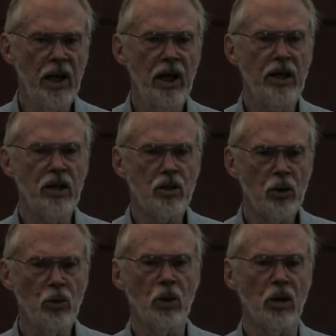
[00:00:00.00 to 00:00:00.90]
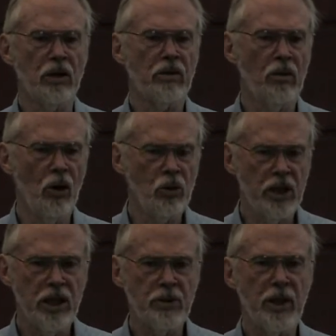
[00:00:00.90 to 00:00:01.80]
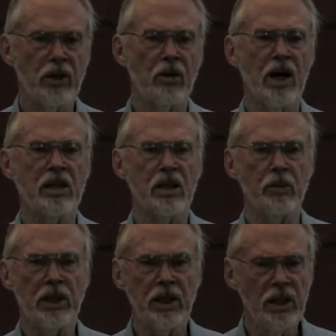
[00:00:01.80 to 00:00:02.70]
These tools, Auger spectroscopy,